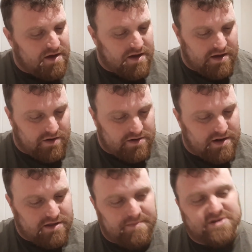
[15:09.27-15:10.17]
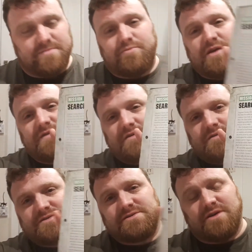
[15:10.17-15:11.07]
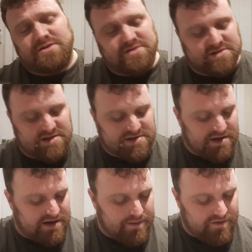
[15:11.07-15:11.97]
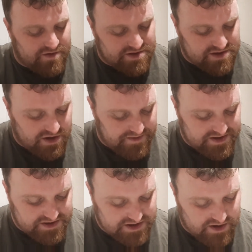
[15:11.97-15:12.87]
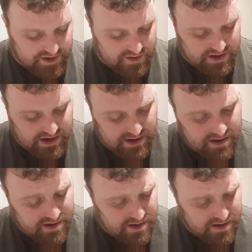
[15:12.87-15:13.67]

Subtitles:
You've got another mission briefing, search the city. Again, we've got 2 missions going on here.